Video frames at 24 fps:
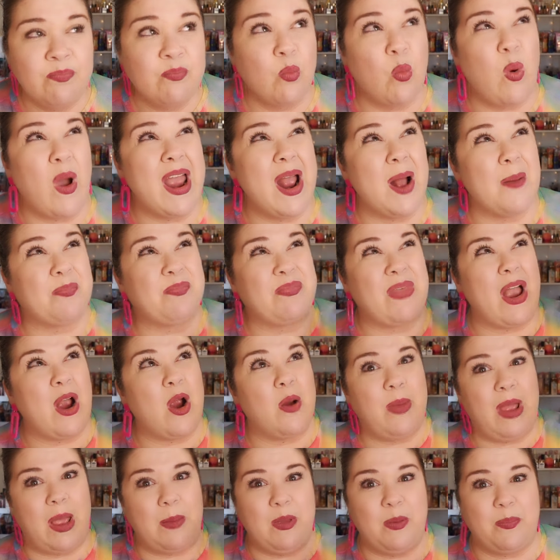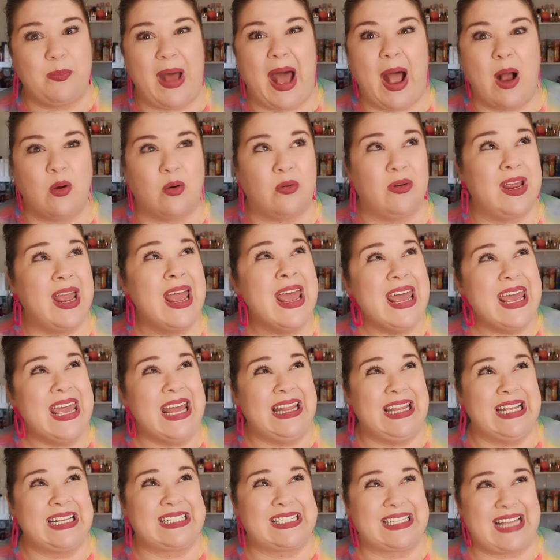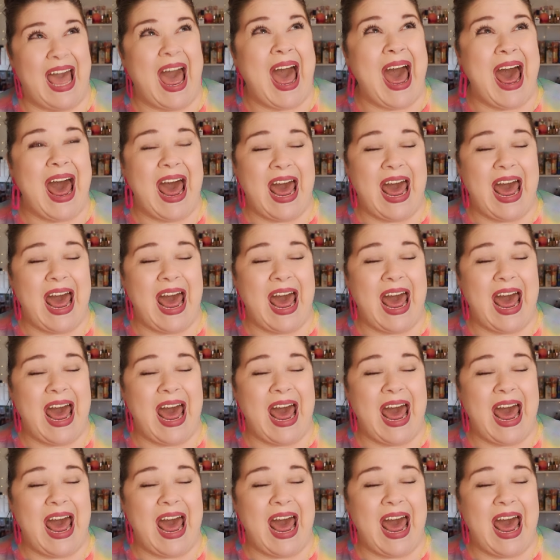Way up there, baby. Powdery in the sky.